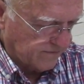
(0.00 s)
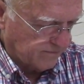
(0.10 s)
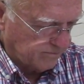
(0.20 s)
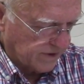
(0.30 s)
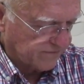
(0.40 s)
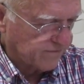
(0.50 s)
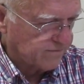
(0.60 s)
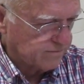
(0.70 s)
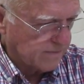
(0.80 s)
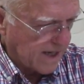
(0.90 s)
but
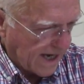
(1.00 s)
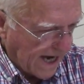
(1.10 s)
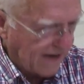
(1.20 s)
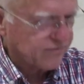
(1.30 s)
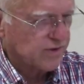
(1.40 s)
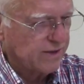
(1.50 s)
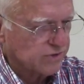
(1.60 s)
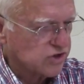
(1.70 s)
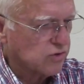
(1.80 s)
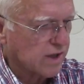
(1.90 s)
after he
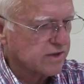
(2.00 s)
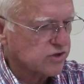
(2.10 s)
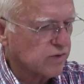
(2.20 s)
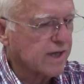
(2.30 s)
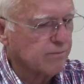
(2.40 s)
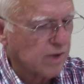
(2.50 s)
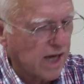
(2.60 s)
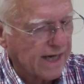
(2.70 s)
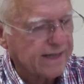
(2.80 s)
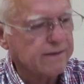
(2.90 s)
was struck stricken
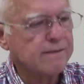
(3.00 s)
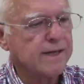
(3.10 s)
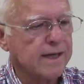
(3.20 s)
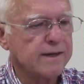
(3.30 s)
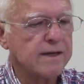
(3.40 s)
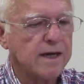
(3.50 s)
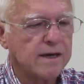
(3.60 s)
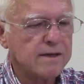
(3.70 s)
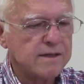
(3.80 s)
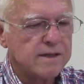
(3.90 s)
blind, then
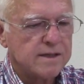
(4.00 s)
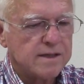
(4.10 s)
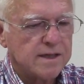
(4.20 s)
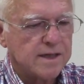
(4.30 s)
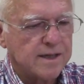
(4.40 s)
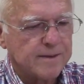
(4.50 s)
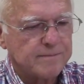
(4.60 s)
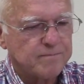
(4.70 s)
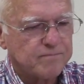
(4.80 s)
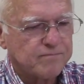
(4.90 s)
uh, um,
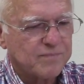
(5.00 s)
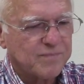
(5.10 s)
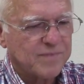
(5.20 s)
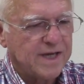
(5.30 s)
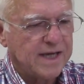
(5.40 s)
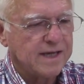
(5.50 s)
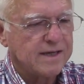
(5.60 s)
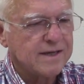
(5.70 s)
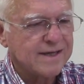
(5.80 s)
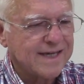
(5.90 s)
he
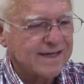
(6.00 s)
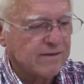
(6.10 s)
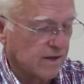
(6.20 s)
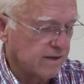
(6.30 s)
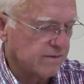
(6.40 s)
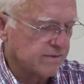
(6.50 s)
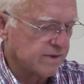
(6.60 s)
uh,